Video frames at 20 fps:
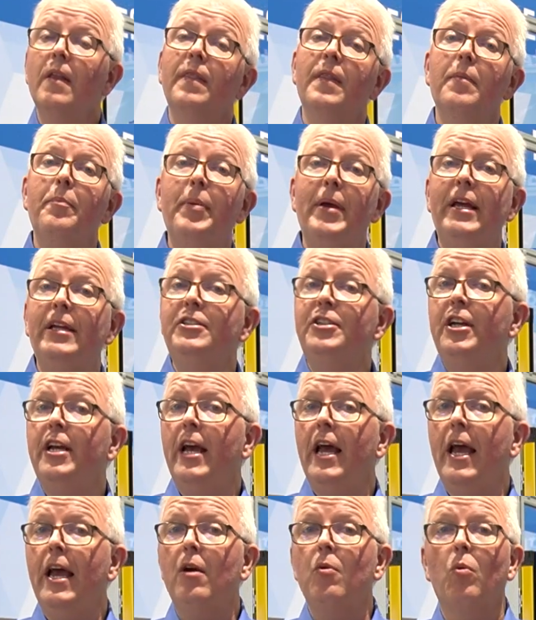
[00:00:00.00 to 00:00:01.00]
The
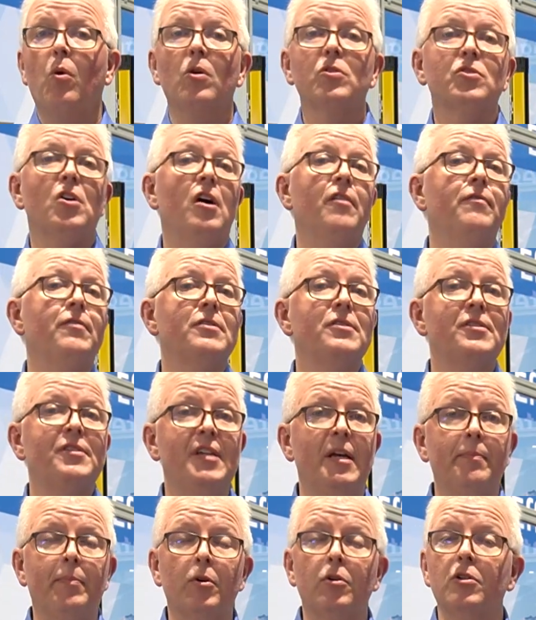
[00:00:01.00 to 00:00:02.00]
PGA works off
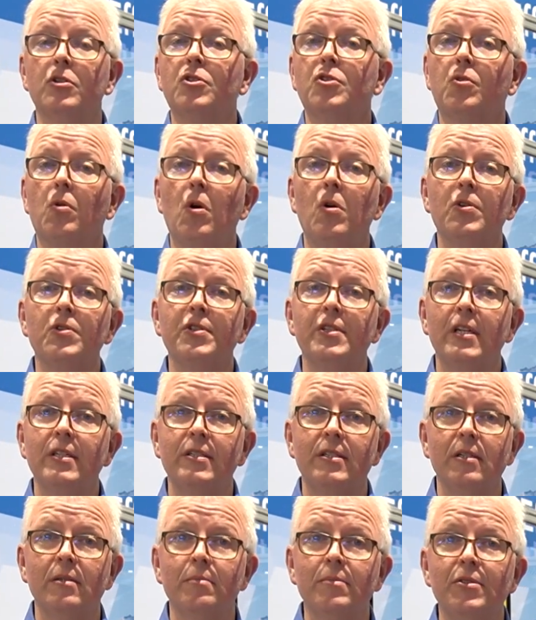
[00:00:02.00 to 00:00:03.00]
simple control
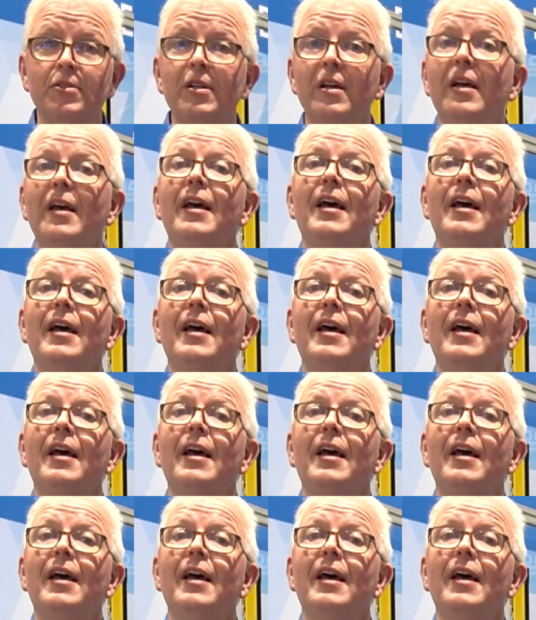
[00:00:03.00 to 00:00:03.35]
systems,